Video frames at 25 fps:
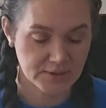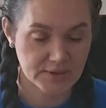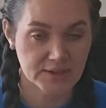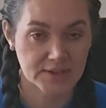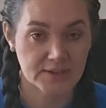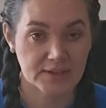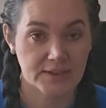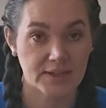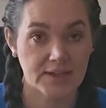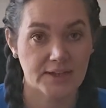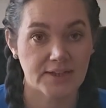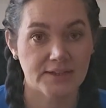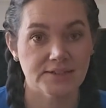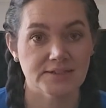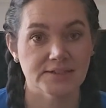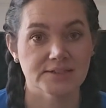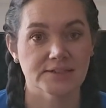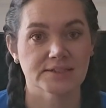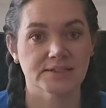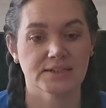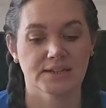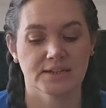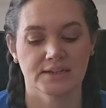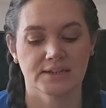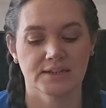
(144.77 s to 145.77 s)
then that's
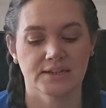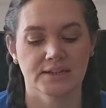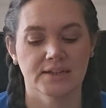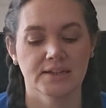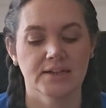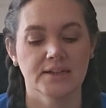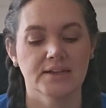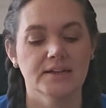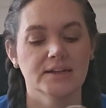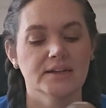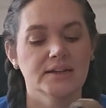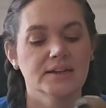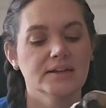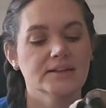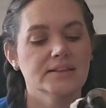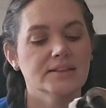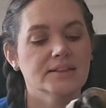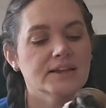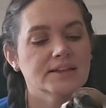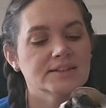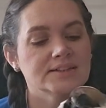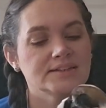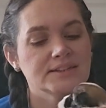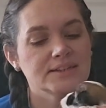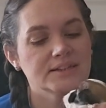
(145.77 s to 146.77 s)

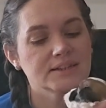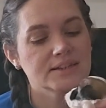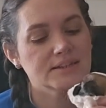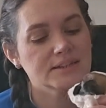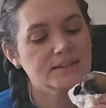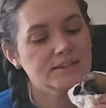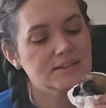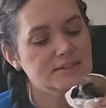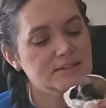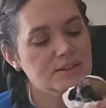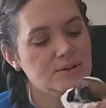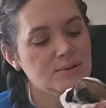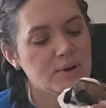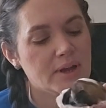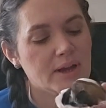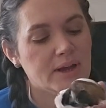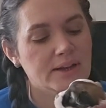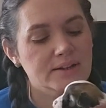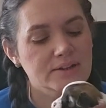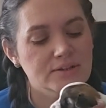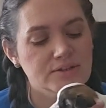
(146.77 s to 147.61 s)
it. It's okay.